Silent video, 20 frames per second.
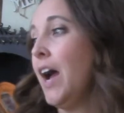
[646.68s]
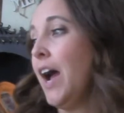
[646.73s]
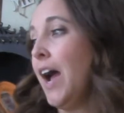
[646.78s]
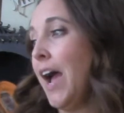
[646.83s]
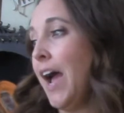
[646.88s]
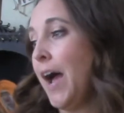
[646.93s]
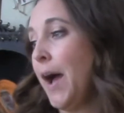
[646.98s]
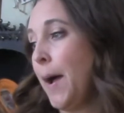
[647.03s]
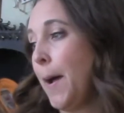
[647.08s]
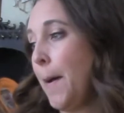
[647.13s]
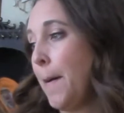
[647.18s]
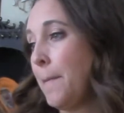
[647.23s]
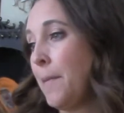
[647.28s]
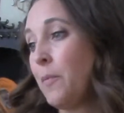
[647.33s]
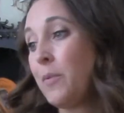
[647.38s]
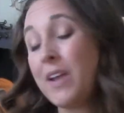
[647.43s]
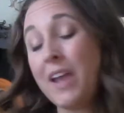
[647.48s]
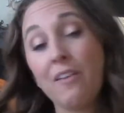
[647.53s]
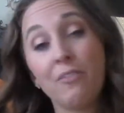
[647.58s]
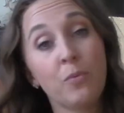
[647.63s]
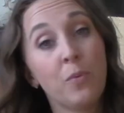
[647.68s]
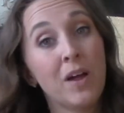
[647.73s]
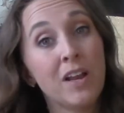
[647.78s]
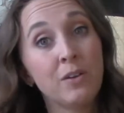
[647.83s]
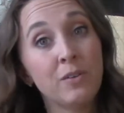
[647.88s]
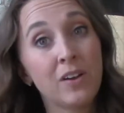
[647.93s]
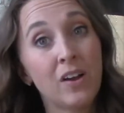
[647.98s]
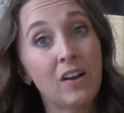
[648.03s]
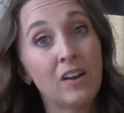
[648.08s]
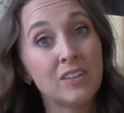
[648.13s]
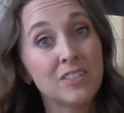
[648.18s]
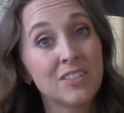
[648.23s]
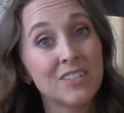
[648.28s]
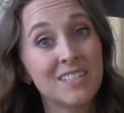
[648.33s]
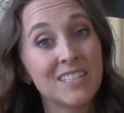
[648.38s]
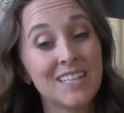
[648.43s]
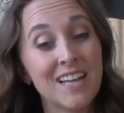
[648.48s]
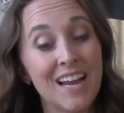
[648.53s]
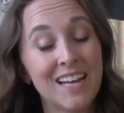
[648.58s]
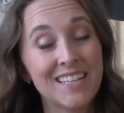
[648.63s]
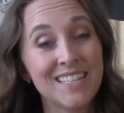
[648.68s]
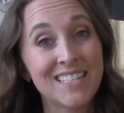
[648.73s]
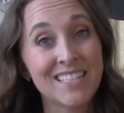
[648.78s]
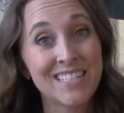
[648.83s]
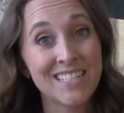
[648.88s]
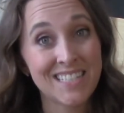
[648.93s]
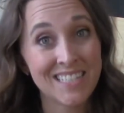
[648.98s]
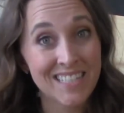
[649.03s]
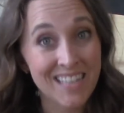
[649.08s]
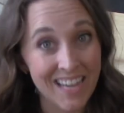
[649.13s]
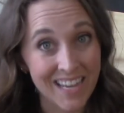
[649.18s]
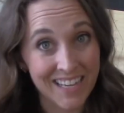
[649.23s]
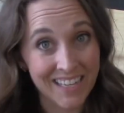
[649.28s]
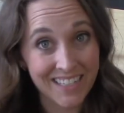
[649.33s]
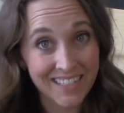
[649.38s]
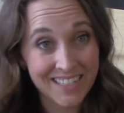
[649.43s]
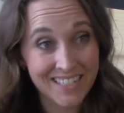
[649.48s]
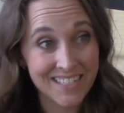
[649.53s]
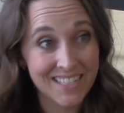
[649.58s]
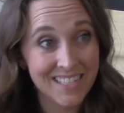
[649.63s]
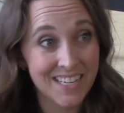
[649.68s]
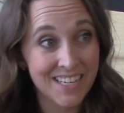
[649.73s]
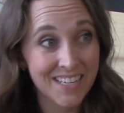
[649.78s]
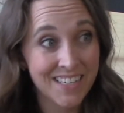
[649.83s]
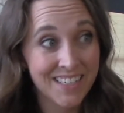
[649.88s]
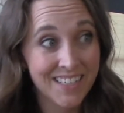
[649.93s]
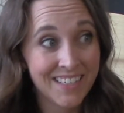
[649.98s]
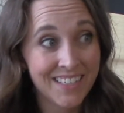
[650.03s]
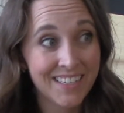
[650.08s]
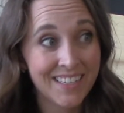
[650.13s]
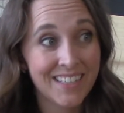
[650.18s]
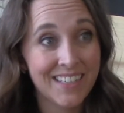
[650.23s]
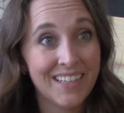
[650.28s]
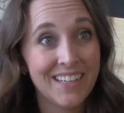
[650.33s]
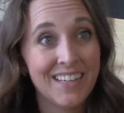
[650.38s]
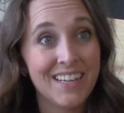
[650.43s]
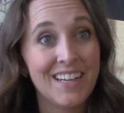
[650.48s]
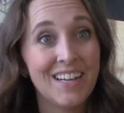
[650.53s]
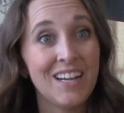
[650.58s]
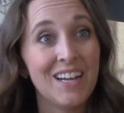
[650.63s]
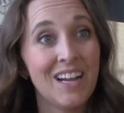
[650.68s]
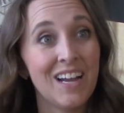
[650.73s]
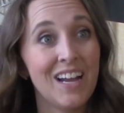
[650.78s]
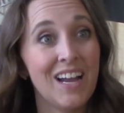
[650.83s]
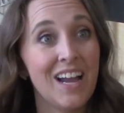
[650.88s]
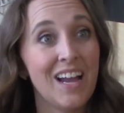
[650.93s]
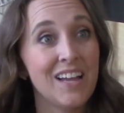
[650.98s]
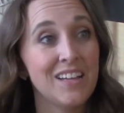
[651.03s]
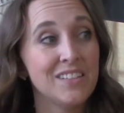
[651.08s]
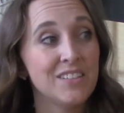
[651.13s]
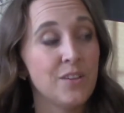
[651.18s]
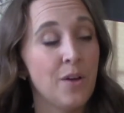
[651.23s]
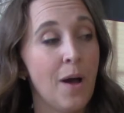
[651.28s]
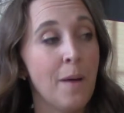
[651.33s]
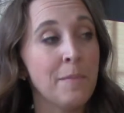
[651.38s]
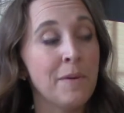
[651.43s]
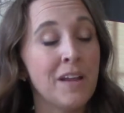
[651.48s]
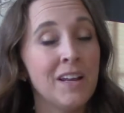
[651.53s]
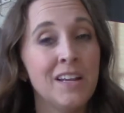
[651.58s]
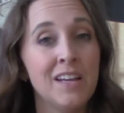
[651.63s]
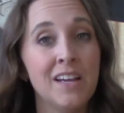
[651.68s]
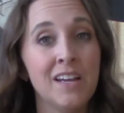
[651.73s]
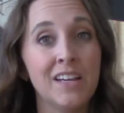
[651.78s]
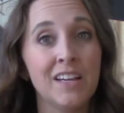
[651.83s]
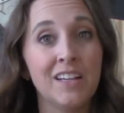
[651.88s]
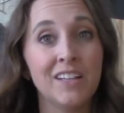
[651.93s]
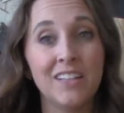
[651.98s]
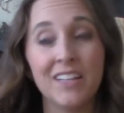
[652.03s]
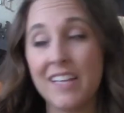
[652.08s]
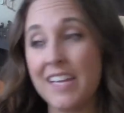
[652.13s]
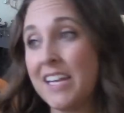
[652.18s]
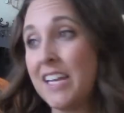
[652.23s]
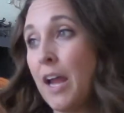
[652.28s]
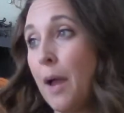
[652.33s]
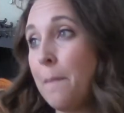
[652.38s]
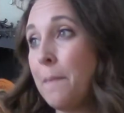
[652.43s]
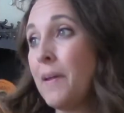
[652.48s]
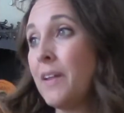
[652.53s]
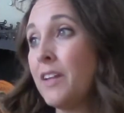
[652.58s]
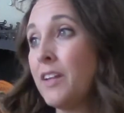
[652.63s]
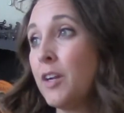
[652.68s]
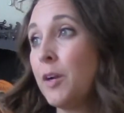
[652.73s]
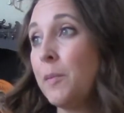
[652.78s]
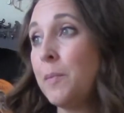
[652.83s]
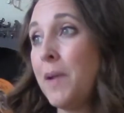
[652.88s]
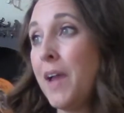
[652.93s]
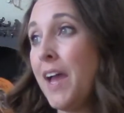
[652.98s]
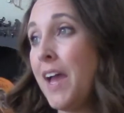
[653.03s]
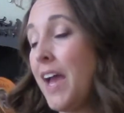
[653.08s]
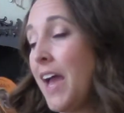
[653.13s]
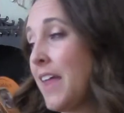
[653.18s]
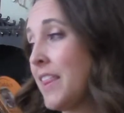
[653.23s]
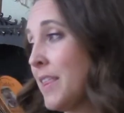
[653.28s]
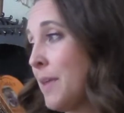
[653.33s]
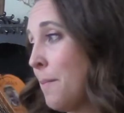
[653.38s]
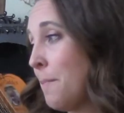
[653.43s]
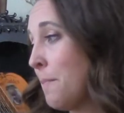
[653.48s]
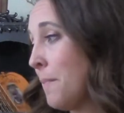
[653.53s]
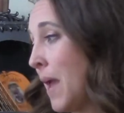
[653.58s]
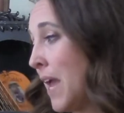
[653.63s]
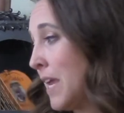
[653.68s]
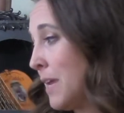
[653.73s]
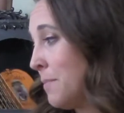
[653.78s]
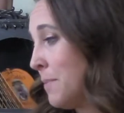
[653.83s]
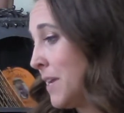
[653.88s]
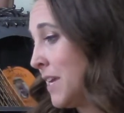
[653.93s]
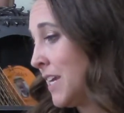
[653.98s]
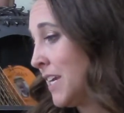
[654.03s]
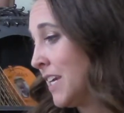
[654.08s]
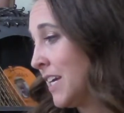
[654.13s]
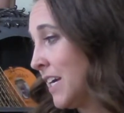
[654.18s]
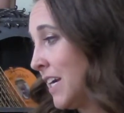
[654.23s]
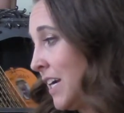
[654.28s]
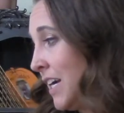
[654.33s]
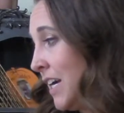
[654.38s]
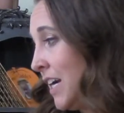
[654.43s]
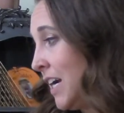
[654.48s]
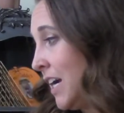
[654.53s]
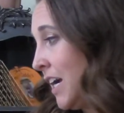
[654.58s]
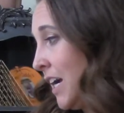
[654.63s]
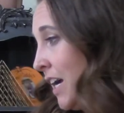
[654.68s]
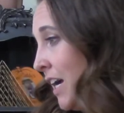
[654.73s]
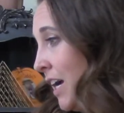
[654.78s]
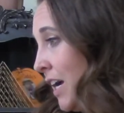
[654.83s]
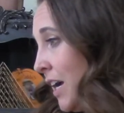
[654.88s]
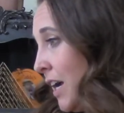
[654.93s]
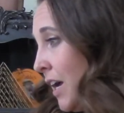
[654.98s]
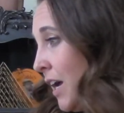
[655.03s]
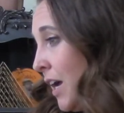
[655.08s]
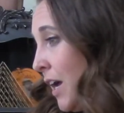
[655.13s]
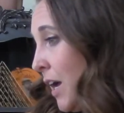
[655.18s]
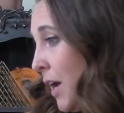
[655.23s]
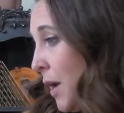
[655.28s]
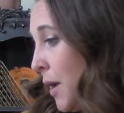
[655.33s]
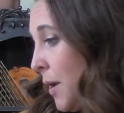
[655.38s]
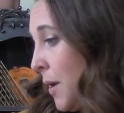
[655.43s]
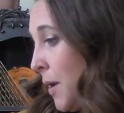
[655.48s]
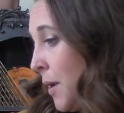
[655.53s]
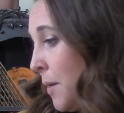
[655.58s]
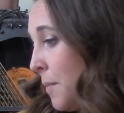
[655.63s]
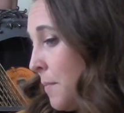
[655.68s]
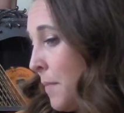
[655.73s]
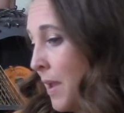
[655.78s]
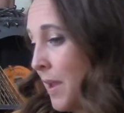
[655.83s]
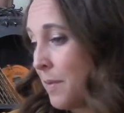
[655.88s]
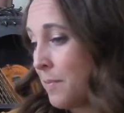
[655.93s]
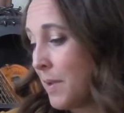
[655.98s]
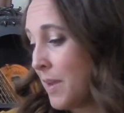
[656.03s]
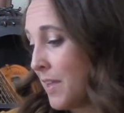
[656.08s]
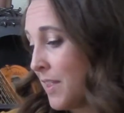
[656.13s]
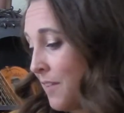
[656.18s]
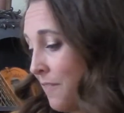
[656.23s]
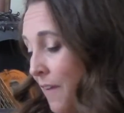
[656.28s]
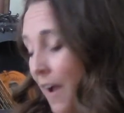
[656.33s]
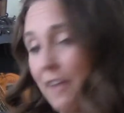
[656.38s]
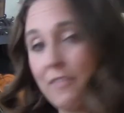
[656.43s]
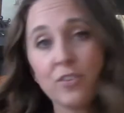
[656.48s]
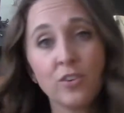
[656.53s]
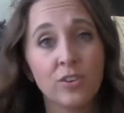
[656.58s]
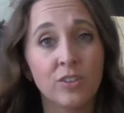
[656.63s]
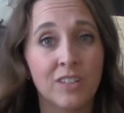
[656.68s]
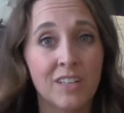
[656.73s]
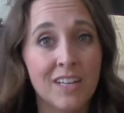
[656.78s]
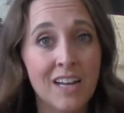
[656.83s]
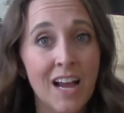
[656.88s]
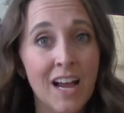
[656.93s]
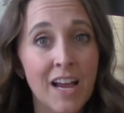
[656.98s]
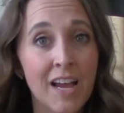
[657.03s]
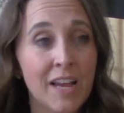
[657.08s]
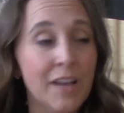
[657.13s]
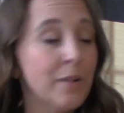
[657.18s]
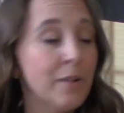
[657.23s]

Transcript: And we have a wedding rehearsal tonight at 6. So I'm gonna clean up a little bit and then maybe the five-year-old and I